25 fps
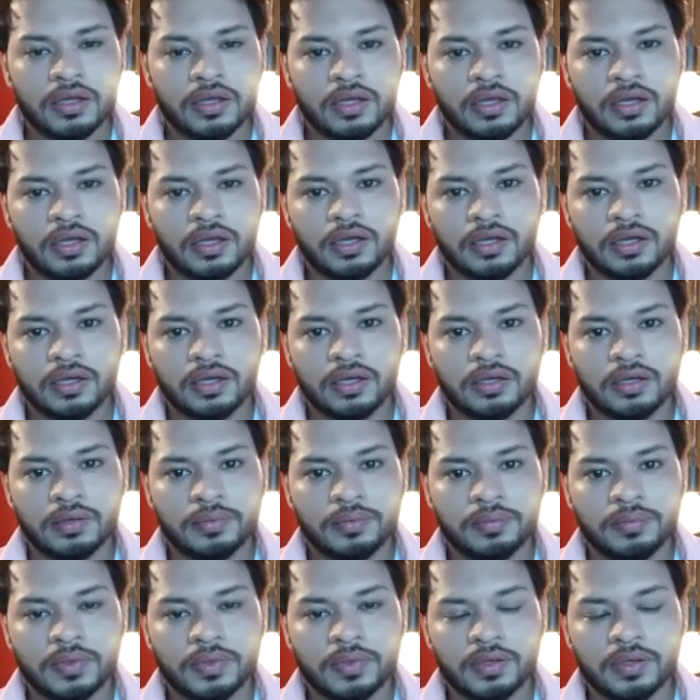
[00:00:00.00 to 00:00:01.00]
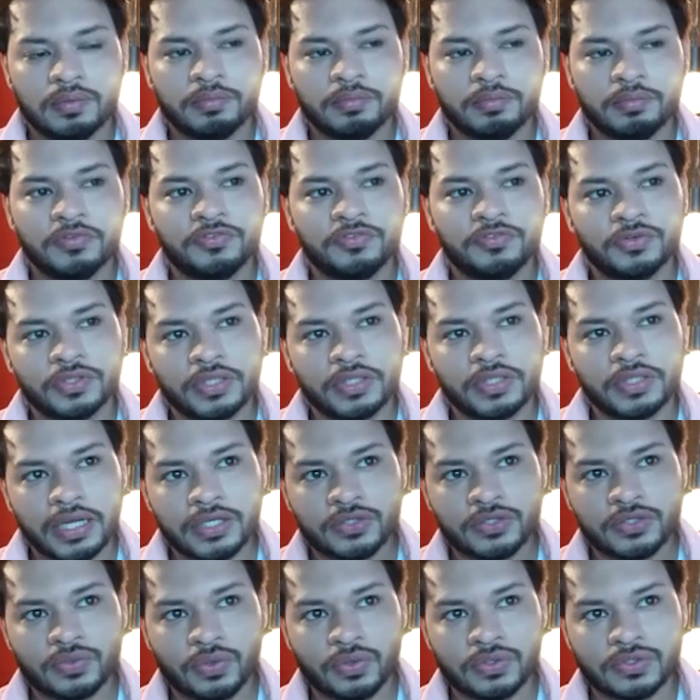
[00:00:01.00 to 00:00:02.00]
Um, before that,
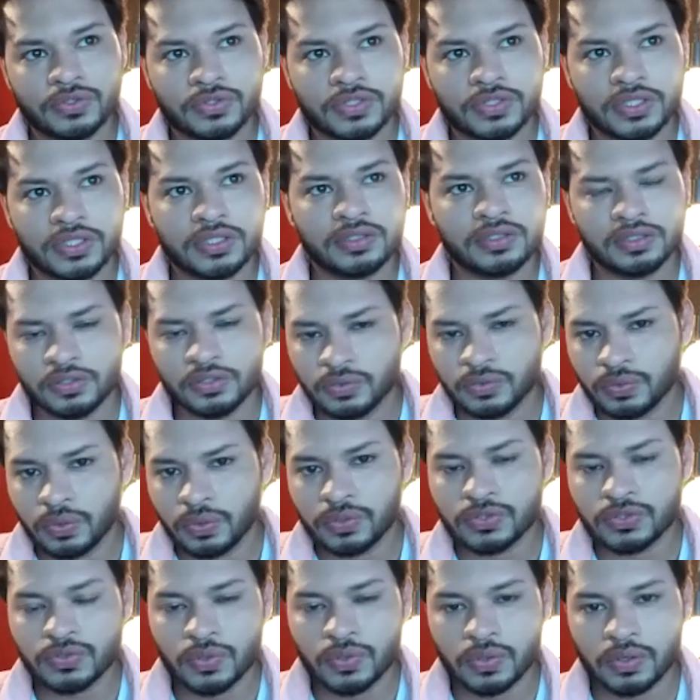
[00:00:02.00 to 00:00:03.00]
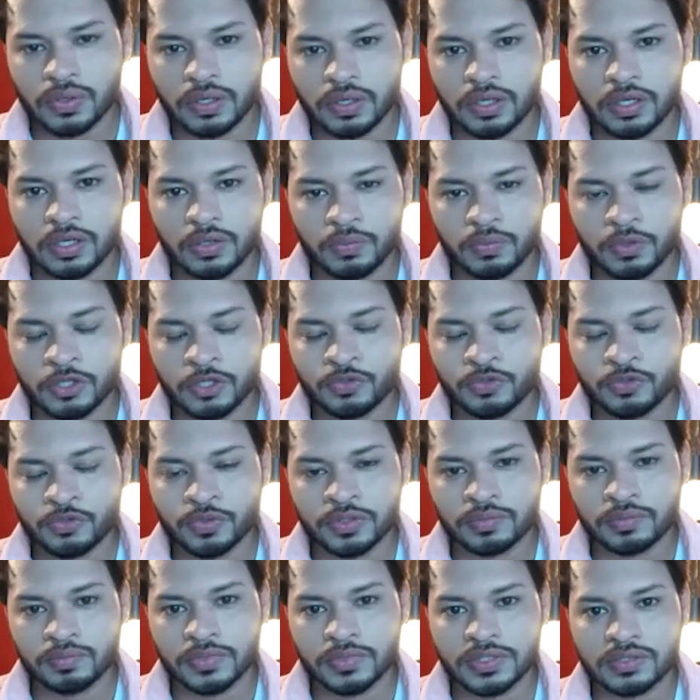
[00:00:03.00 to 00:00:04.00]
you also did. You also uh, worked with
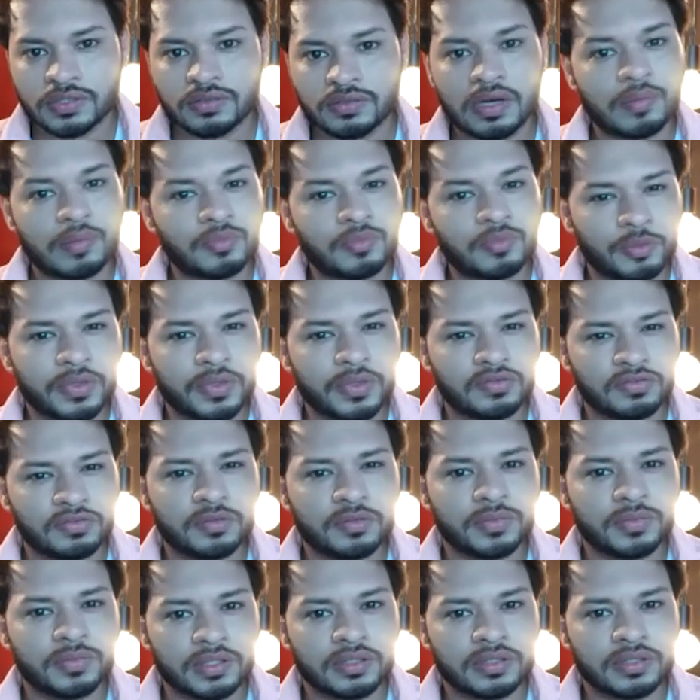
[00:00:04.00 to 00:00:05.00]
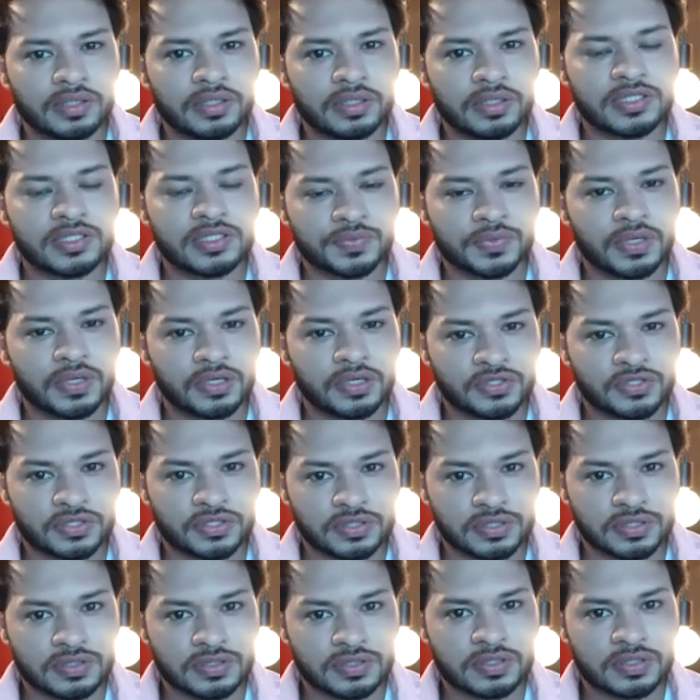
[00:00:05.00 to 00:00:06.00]
Mister Rangopal Verma in his
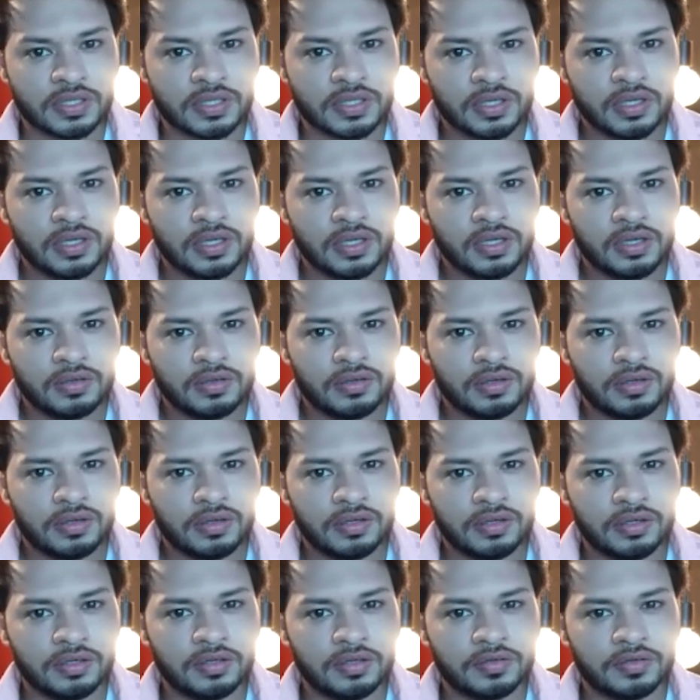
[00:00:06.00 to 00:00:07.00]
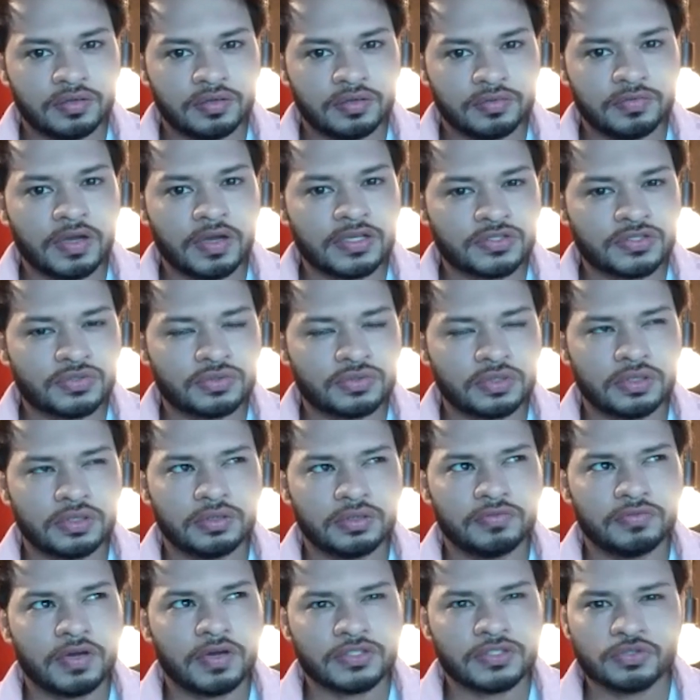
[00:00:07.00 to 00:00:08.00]
productions, uh, Vas- uh,
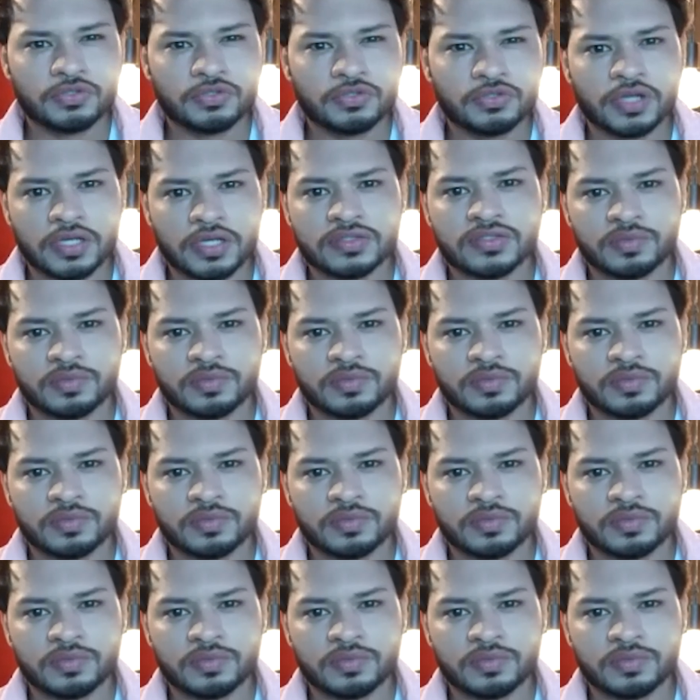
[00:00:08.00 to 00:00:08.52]
Vasu Shastri.